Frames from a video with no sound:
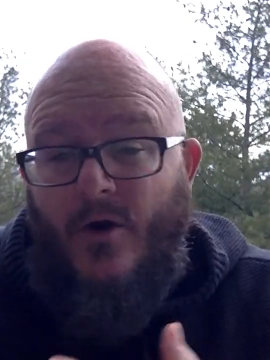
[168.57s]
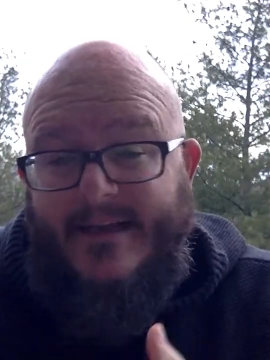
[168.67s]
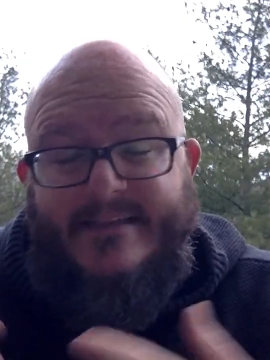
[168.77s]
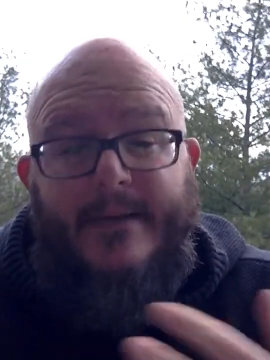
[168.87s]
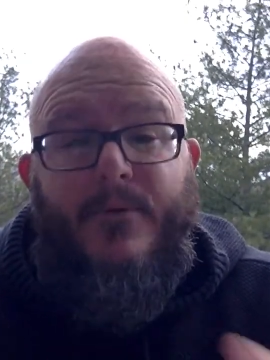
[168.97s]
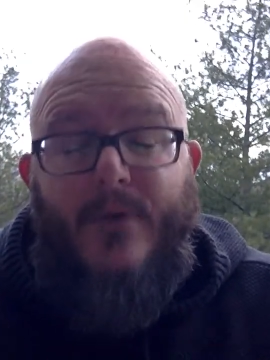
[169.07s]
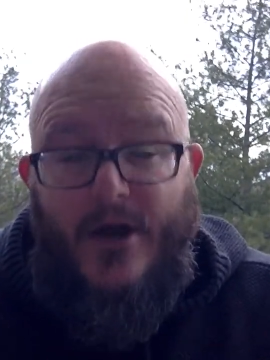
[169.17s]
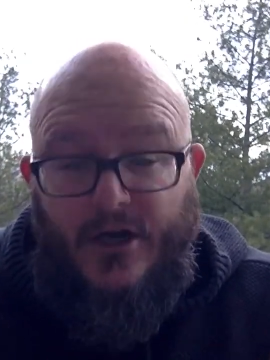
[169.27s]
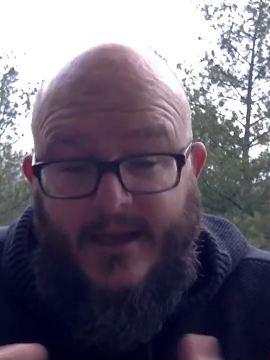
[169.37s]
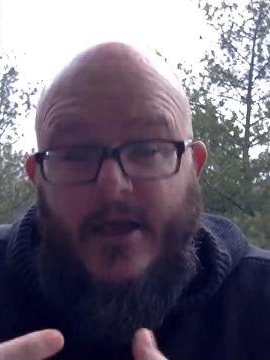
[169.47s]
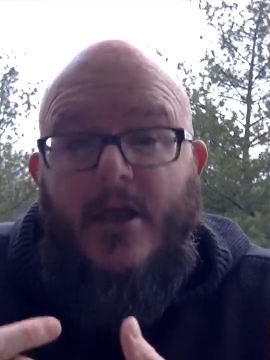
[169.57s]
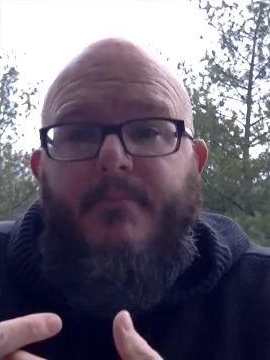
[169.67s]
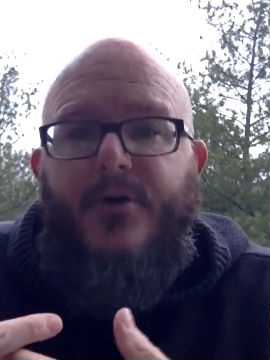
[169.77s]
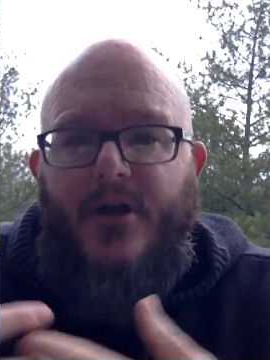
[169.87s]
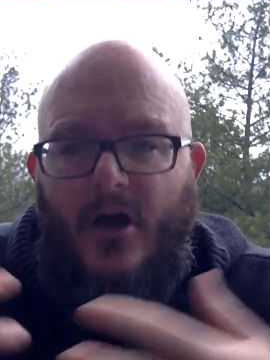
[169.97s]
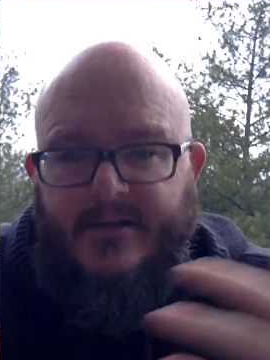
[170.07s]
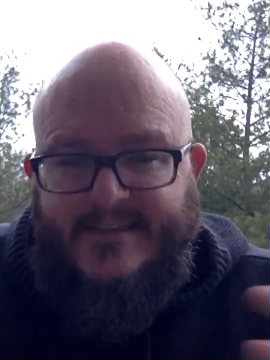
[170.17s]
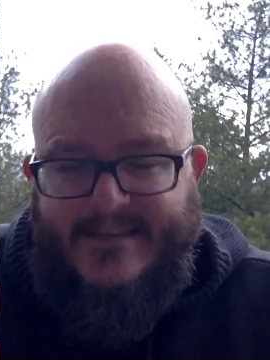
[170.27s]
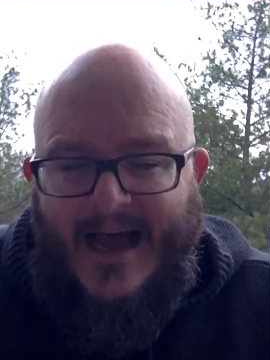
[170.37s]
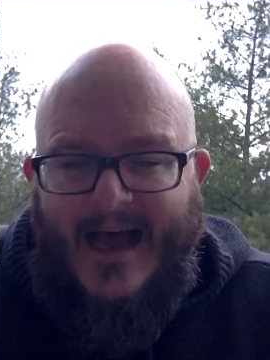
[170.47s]
or at least temporarily put
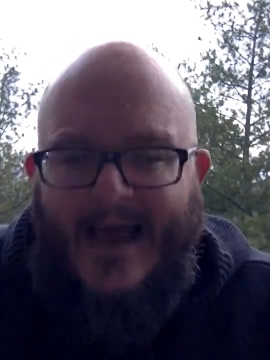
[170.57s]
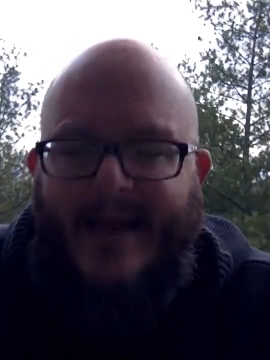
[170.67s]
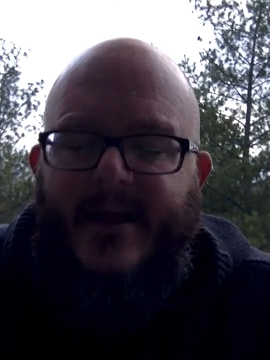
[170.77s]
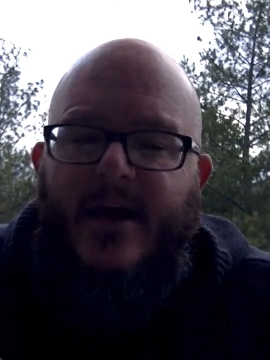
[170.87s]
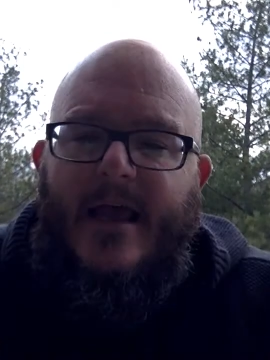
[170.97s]
aside,